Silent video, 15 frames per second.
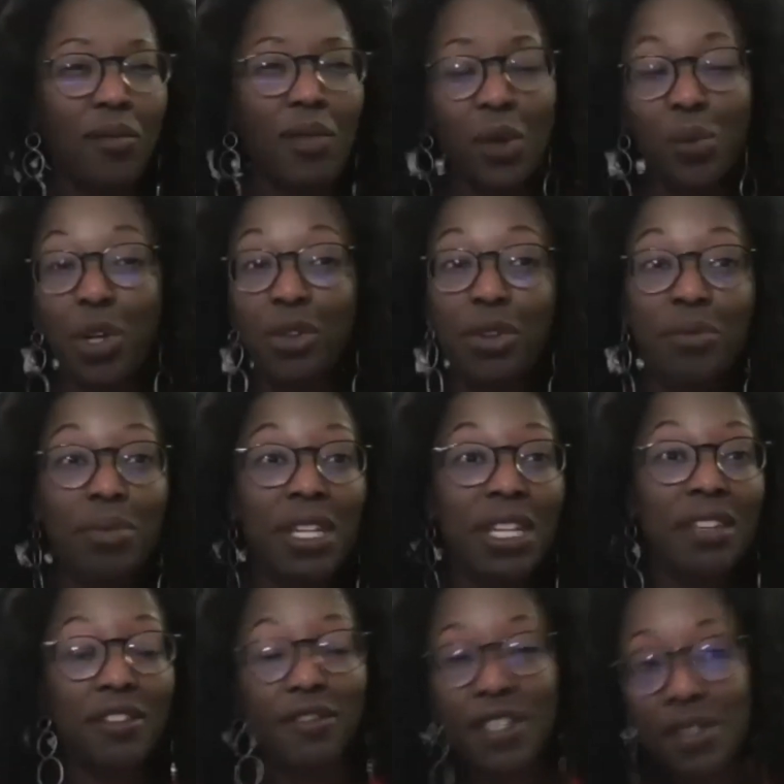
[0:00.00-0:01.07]
Whether it
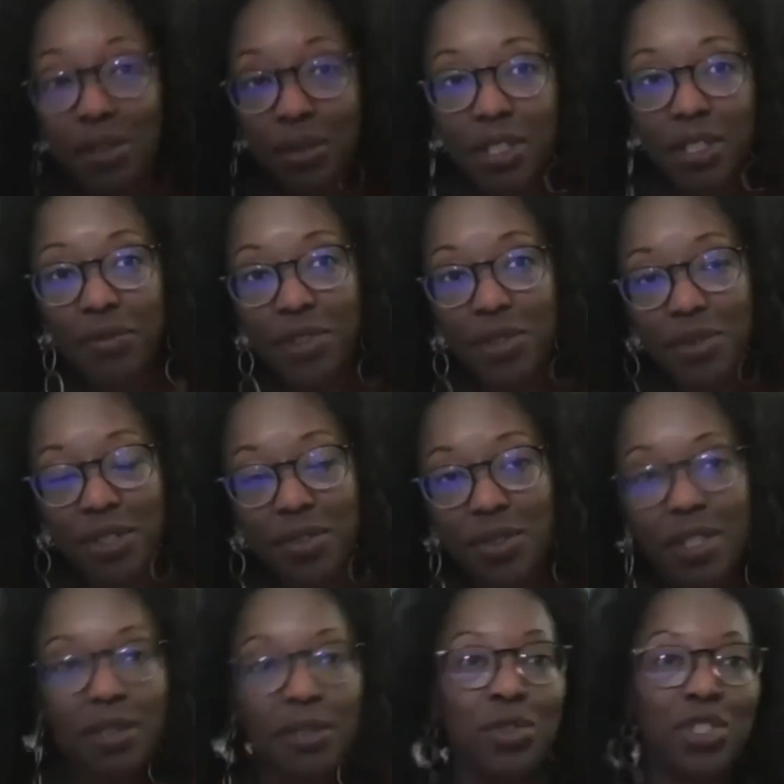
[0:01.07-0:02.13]
be a physical infrastructure
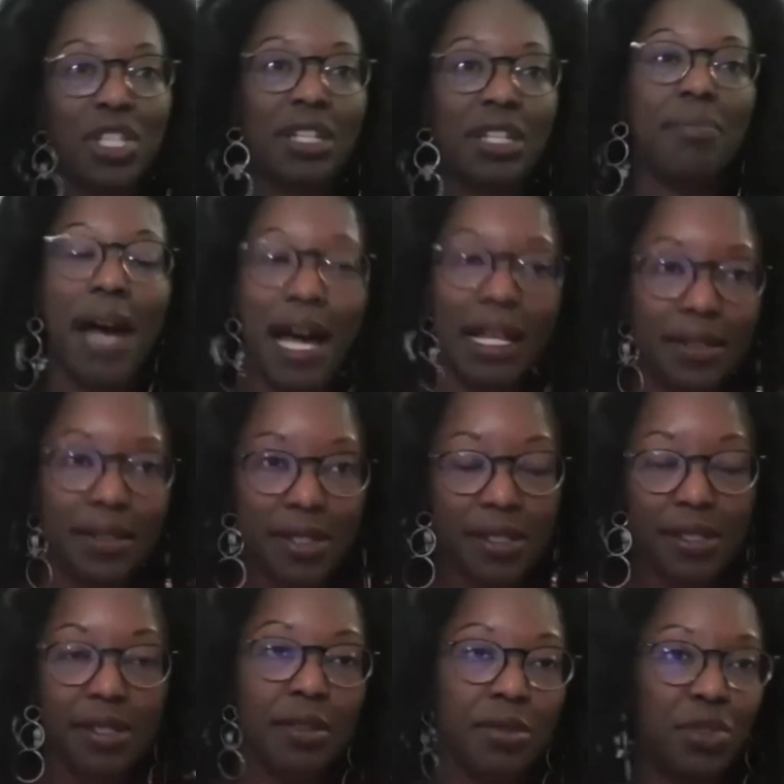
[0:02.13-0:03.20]
solution, a policy
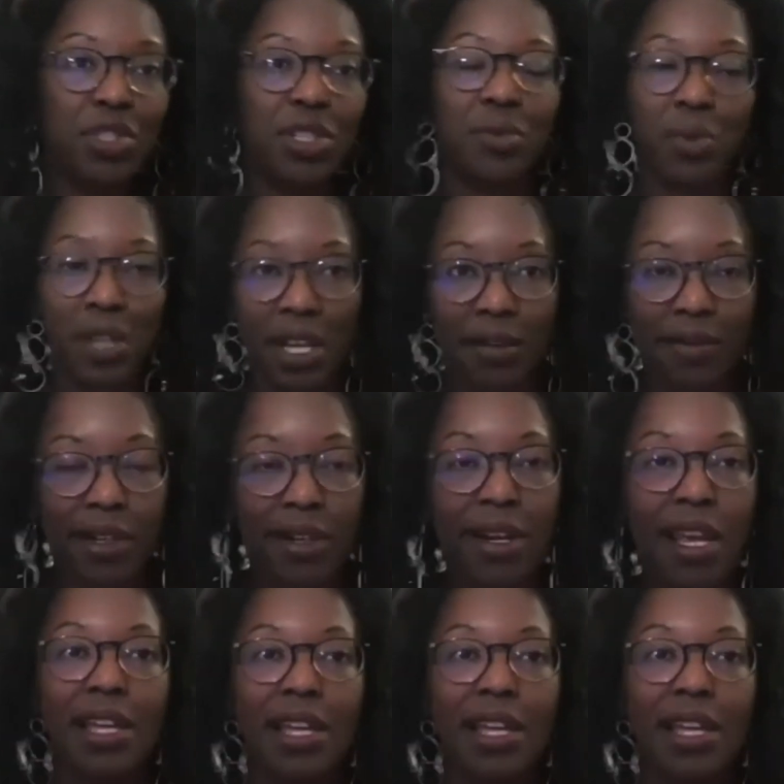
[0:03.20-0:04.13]
solution, whatever.